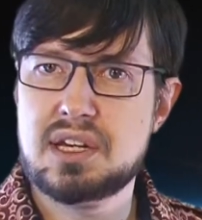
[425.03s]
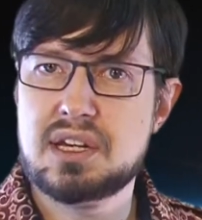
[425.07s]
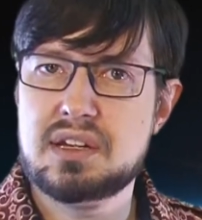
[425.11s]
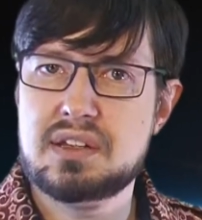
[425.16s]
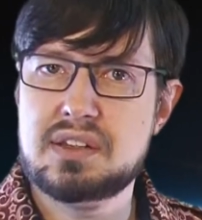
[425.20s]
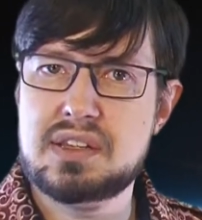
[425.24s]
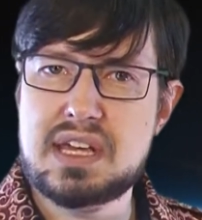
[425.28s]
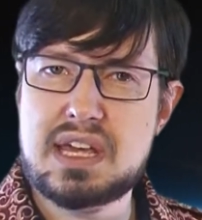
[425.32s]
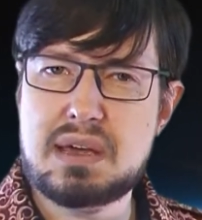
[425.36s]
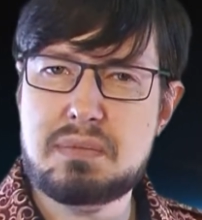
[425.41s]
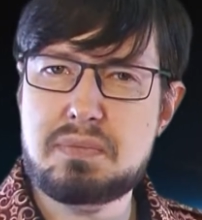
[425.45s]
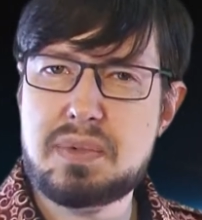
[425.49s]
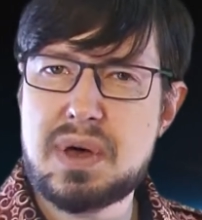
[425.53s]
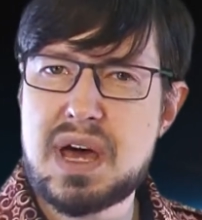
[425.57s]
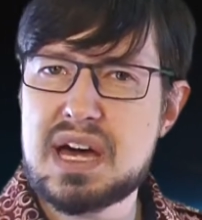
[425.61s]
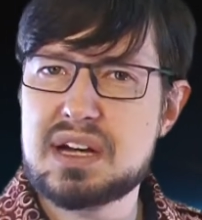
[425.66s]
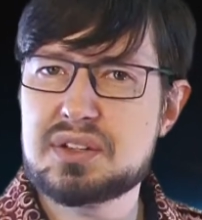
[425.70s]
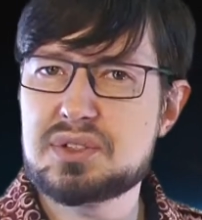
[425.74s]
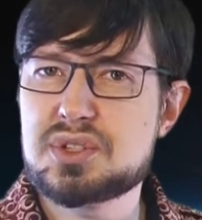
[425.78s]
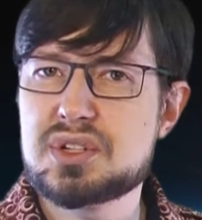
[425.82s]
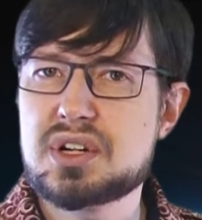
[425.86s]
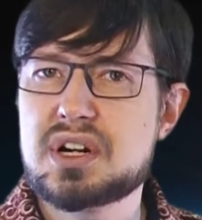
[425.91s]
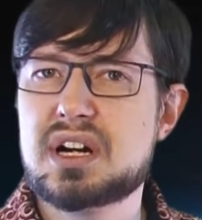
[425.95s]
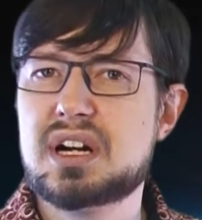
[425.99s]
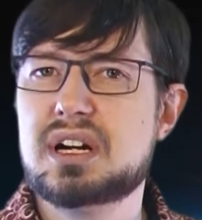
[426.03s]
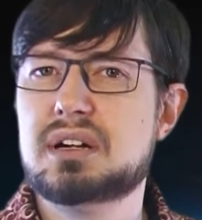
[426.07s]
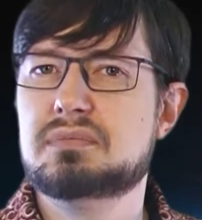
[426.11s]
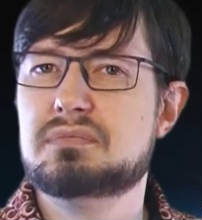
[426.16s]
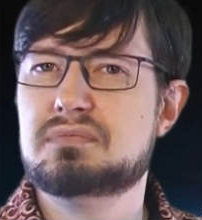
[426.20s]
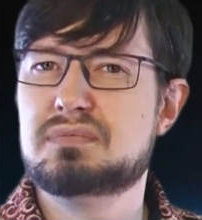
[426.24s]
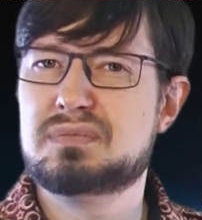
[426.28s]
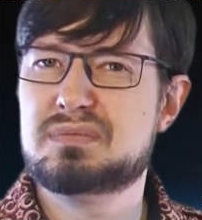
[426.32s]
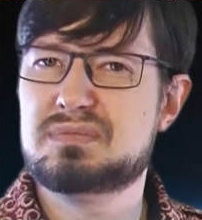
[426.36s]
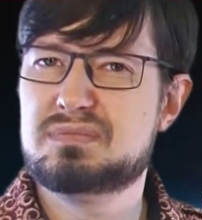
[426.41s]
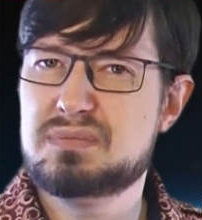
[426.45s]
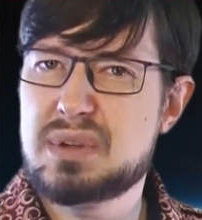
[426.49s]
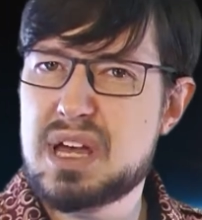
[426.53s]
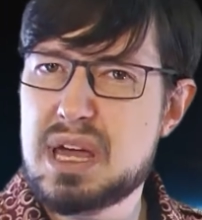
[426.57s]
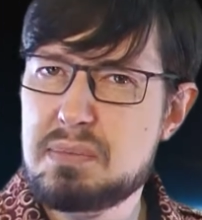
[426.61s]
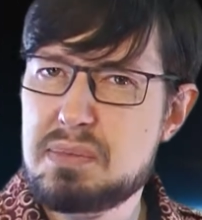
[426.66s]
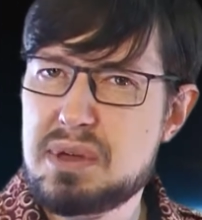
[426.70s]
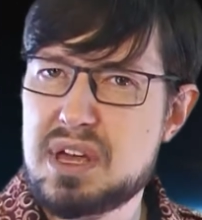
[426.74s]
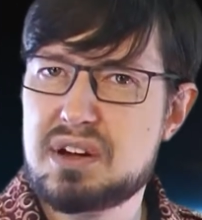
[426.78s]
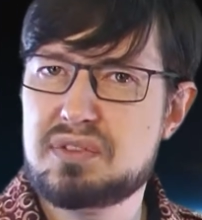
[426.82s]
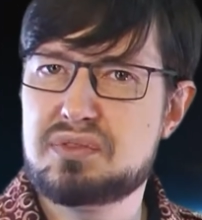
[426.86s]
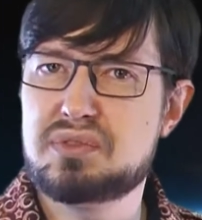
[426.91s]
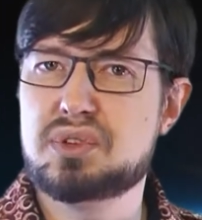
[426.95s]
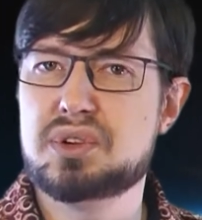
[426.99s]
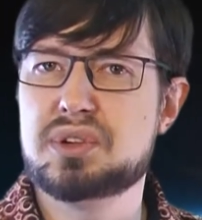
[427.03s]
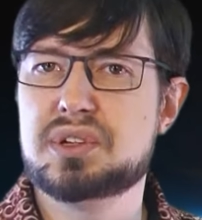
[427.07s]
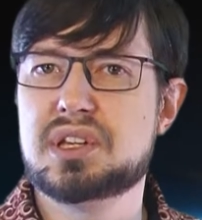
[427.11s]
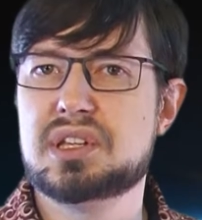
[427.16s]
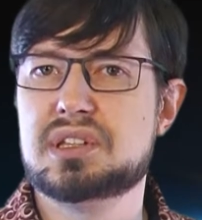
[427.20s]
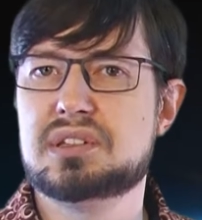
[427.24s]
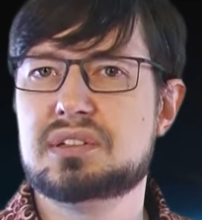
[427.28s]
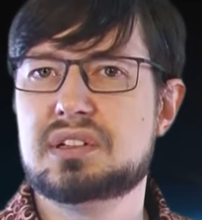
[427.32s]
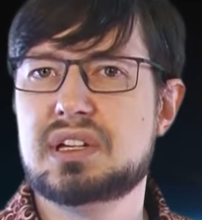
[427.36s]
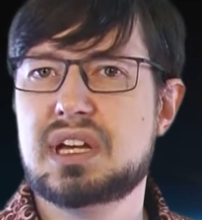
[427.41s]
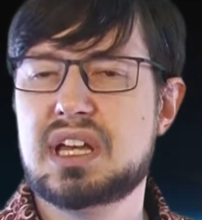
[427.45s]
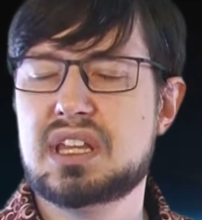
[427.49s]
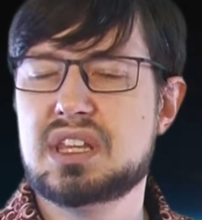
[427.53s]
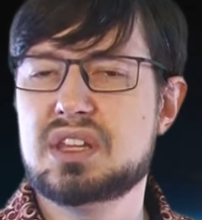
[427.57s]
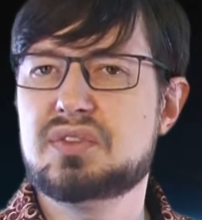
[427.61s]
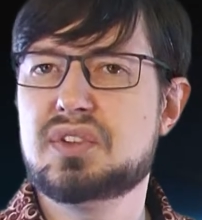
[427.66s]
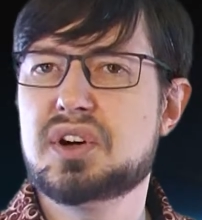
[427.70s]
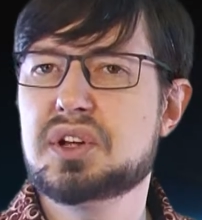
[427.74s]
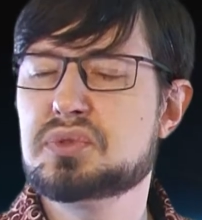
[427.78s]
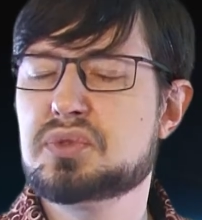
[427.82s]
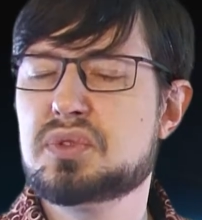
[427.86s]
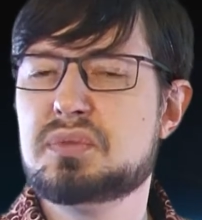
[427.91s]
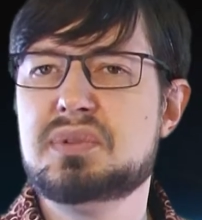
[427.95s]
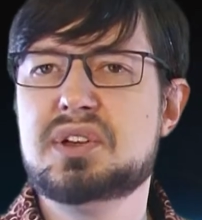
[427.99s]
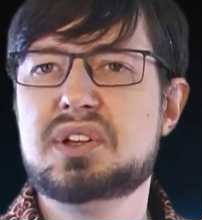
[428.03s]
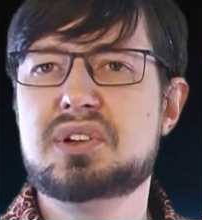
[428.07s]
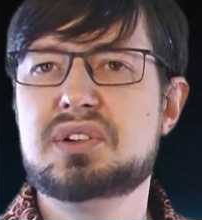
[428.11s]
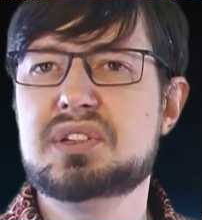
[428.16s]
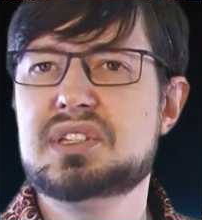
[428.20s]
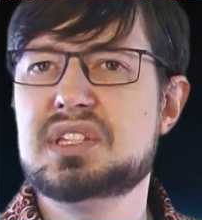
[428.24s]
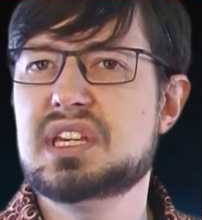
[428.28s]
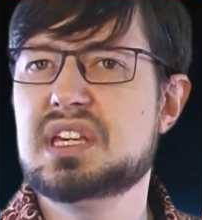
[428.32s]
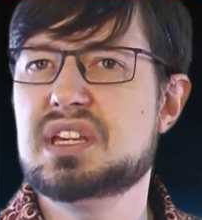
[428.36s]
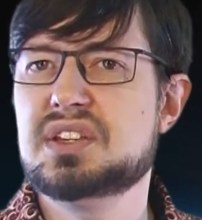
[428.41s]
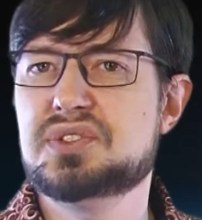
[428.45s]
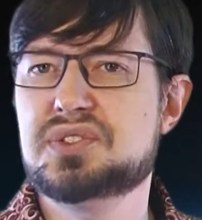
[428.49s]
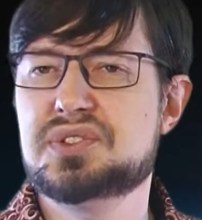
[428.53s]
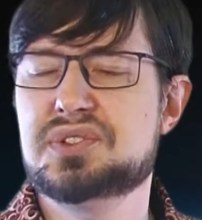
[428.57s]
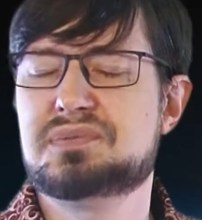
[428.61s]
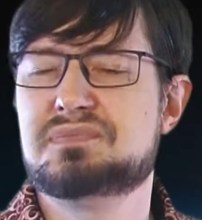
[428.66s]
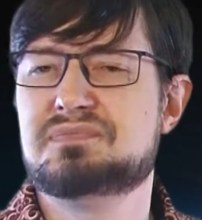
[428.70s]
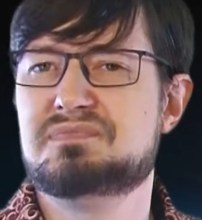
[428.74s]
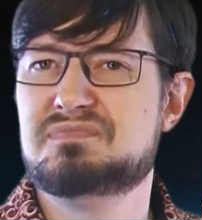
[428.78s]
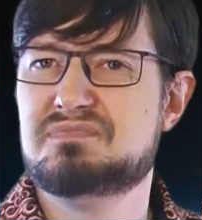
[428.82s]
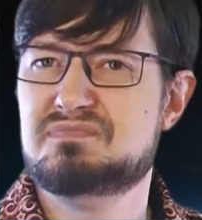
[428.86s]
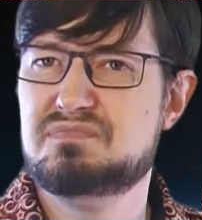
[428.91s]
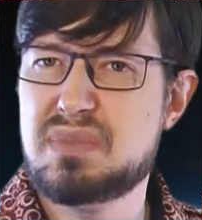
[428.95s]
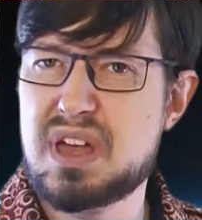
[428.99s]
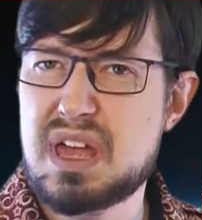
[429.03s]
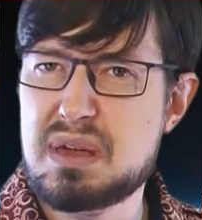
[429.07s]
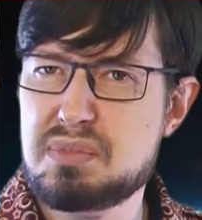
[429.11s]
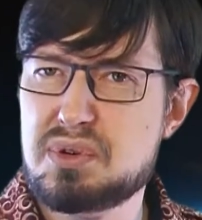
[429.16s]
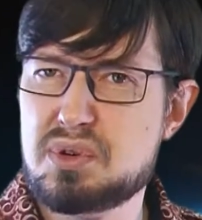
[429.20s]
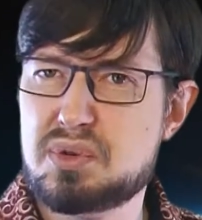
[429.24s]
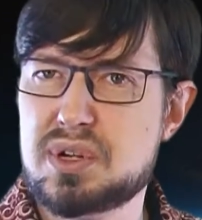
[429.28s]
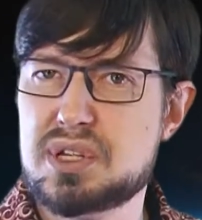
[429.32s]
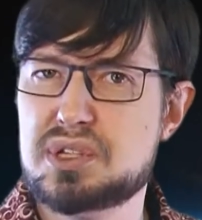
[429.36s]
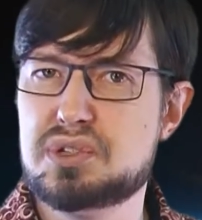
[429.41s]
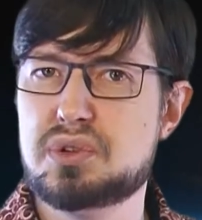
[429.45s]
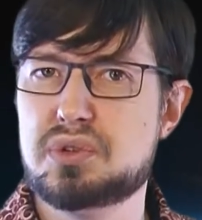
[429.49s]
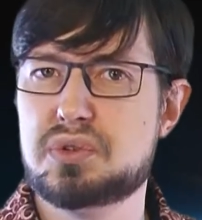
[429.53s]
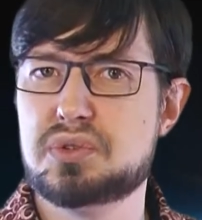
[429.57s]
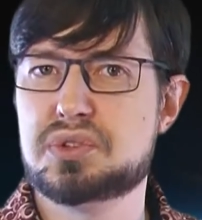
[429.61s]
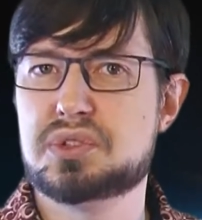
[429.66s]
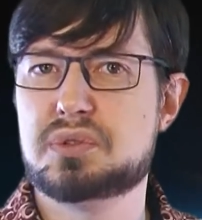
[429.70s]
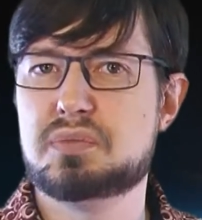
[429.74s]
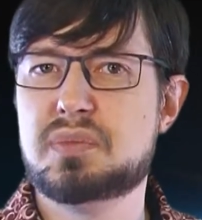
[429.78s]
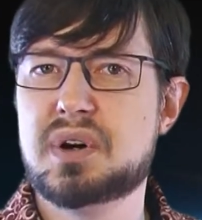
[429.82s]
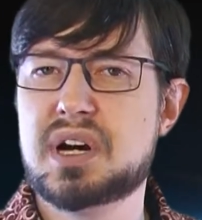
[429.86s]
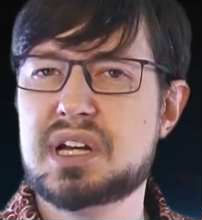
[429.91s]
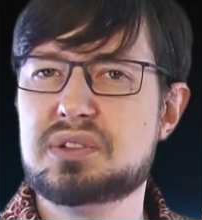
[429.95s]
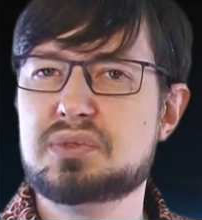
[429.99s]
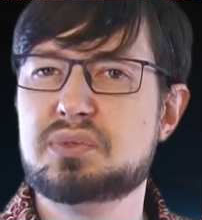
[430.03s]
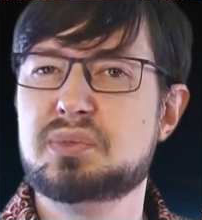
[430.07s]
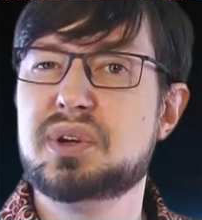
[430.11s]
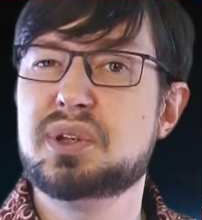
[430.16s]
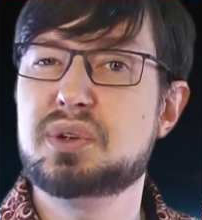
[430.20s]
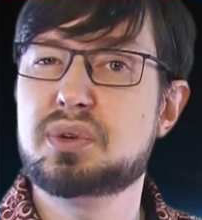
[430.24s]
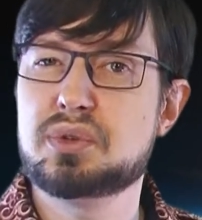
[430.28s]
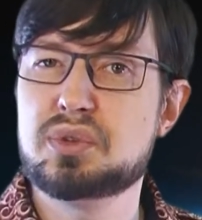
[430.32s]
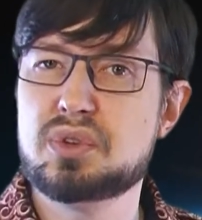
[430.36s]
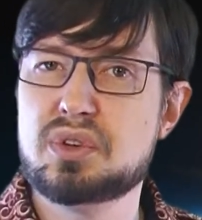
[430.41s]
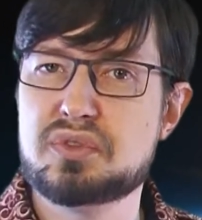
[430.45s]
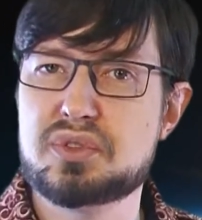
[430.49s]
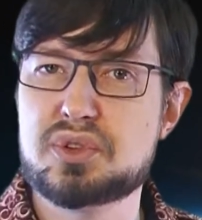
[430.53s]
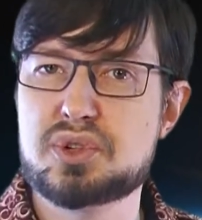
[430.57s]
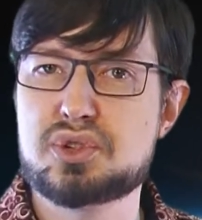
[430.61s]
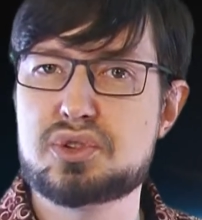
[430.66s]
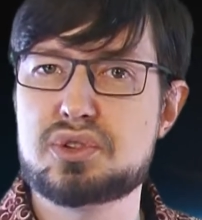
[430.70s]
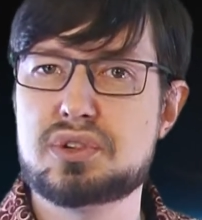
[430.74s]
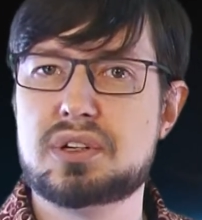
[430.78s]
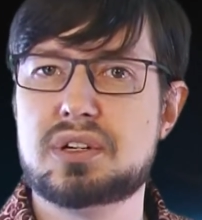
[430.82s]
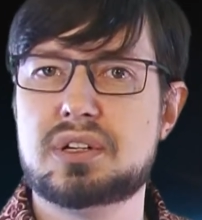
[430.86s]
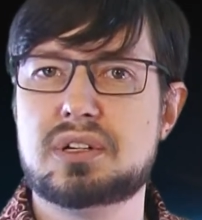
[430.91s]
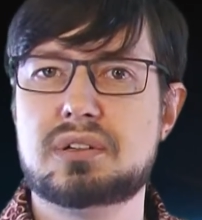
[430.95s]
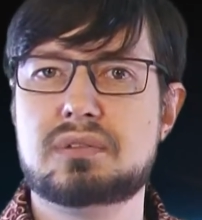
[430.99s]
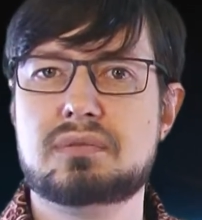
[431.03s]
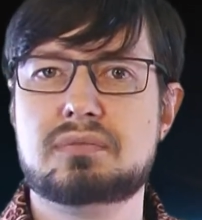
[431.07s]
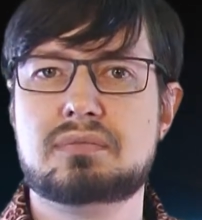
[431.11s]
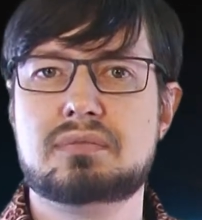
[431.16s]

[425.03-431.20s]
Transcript: The impacts are maybe averted and the vulnerability is maybe reduced, but we don't know for sure.